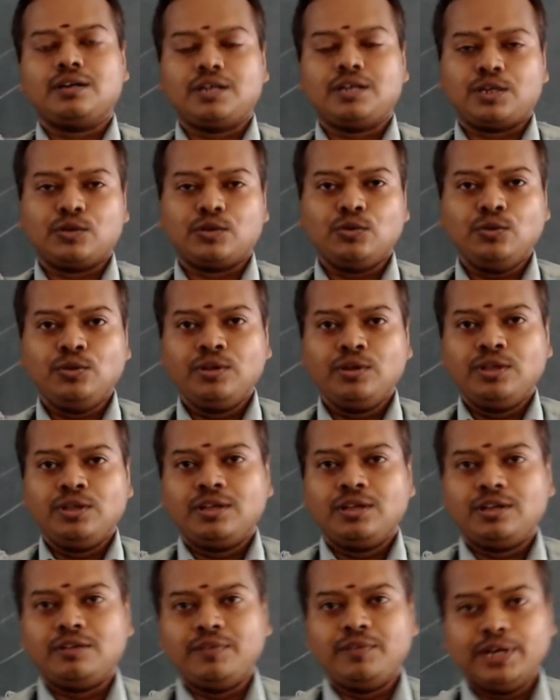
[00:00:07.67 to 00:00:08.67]
Hello,
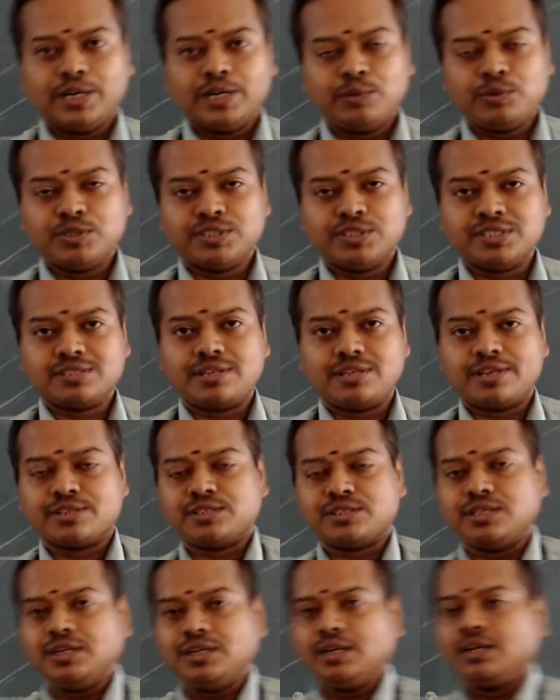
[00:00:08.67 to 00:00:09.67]
welcome to this
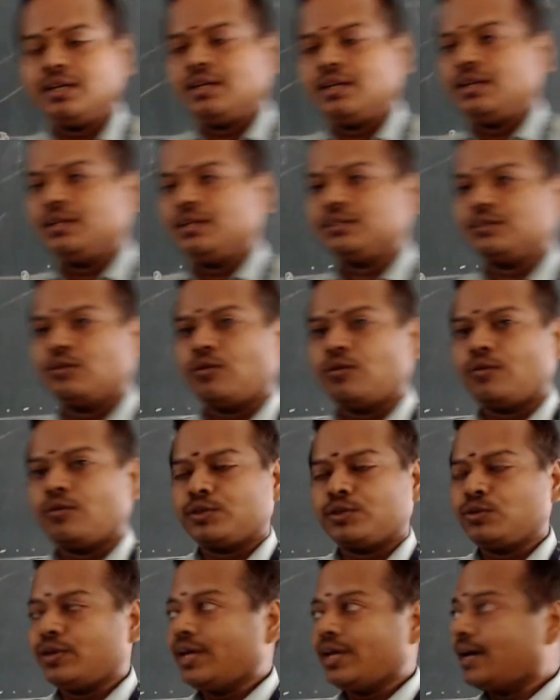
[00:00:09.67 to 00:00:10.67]
lecture. So
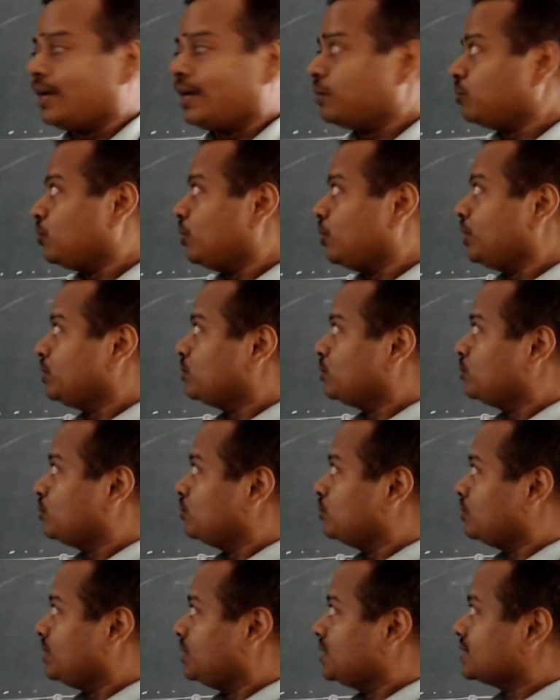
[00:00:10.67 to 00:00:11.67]
today I am going
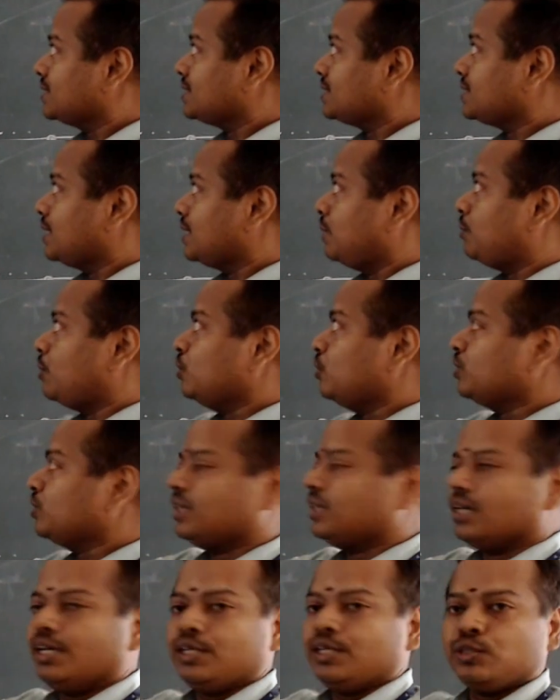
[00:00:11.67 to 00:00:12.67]
to discuss about
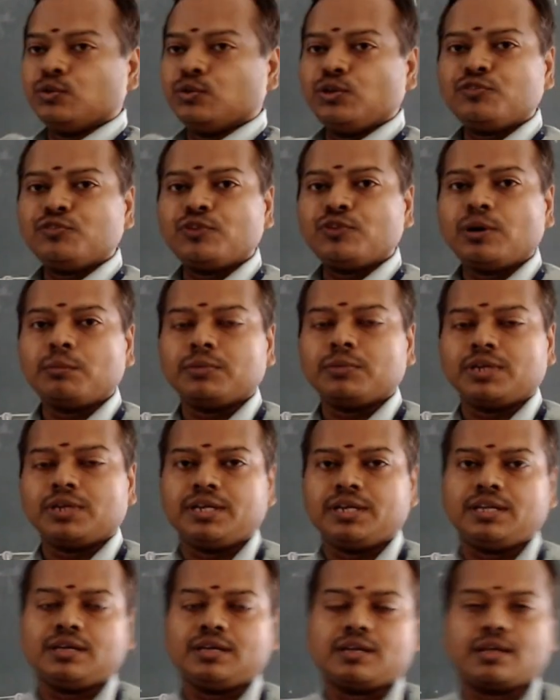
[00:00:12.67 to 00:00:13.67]
the uniform
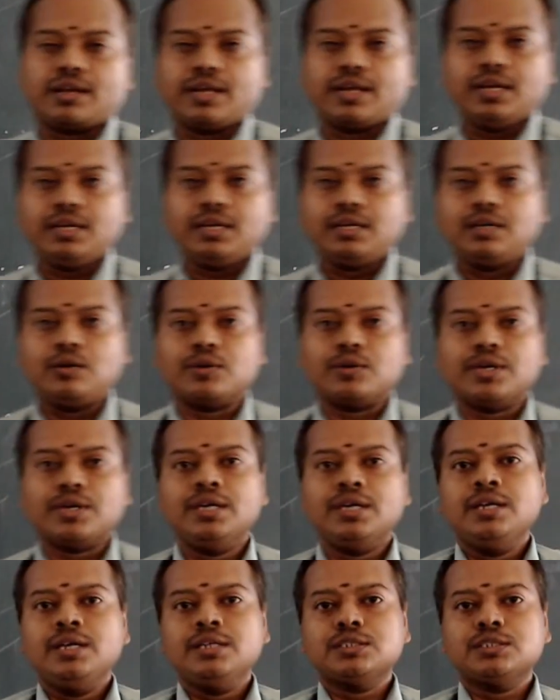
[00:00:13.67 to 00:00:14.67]
linear array. Okay,
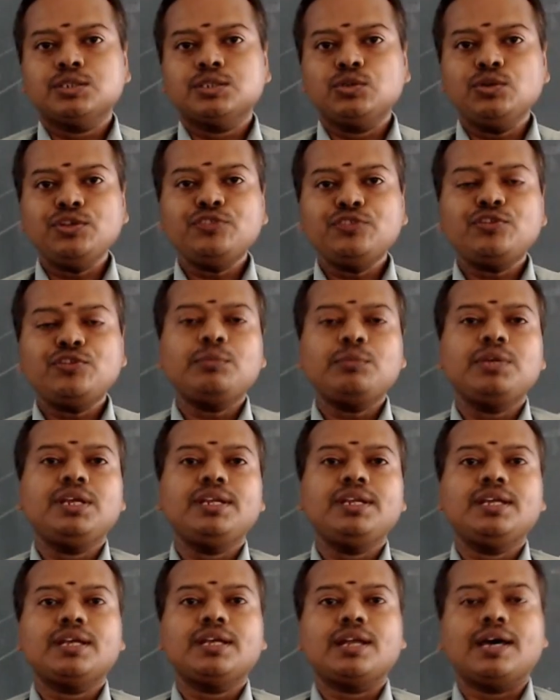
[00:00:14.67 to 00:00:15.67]
the uniform
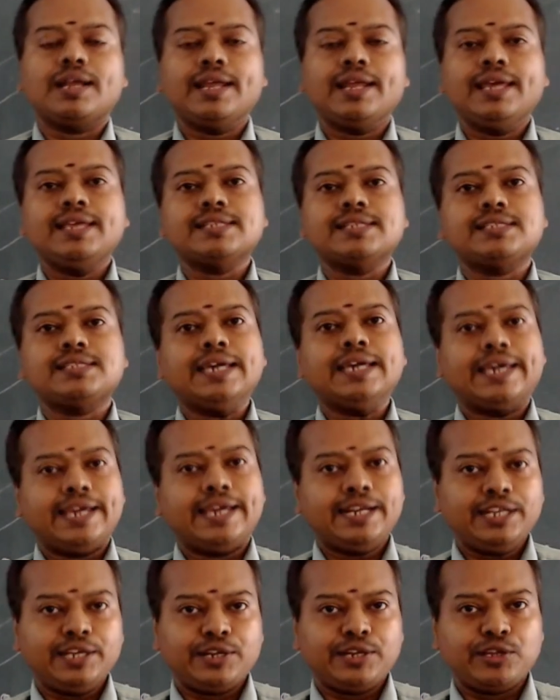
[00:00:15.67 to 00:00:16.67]
linear array is a
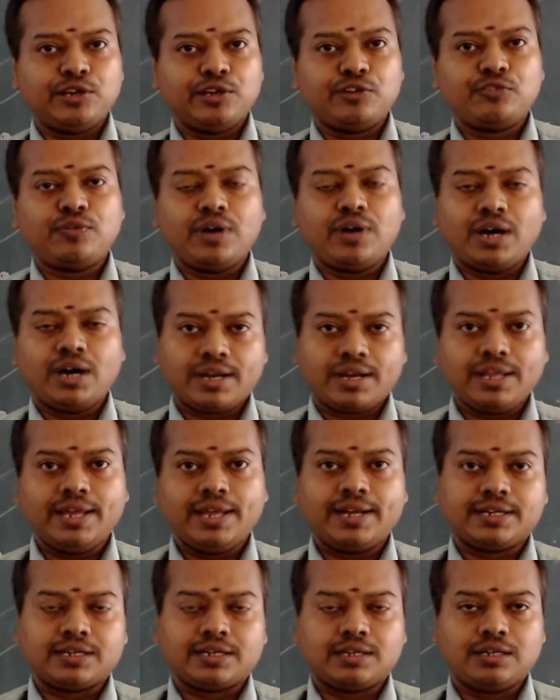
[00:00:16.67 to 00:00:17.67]
category of array
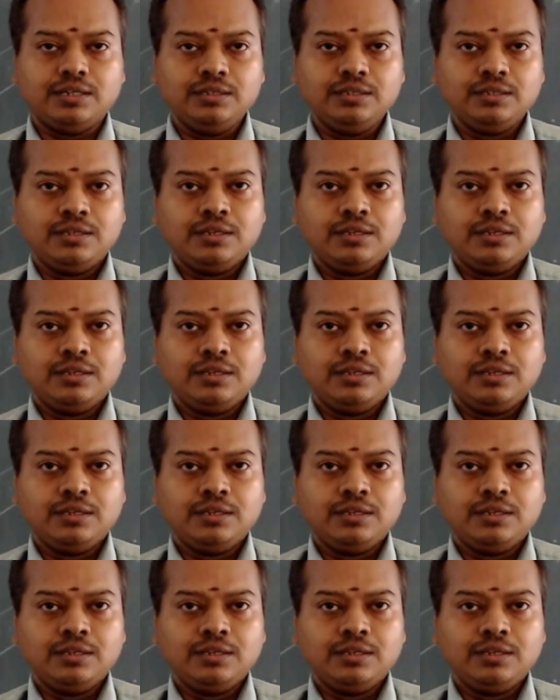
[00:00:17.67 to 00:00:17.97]
antenna.